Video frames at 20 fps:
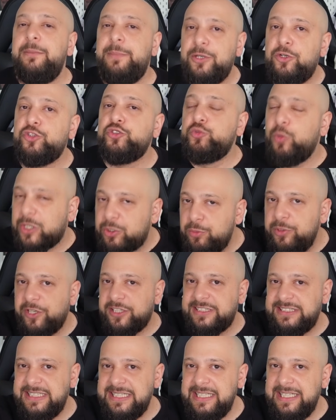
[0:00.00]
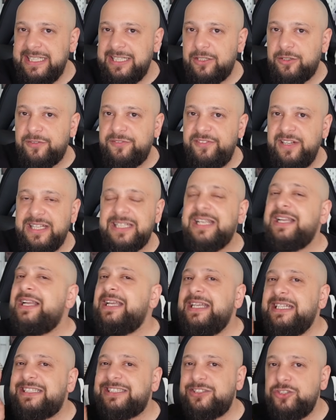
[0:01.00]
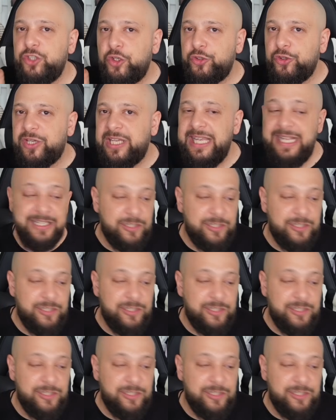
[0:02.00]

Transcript: Because what we are seeing in our field is not okay.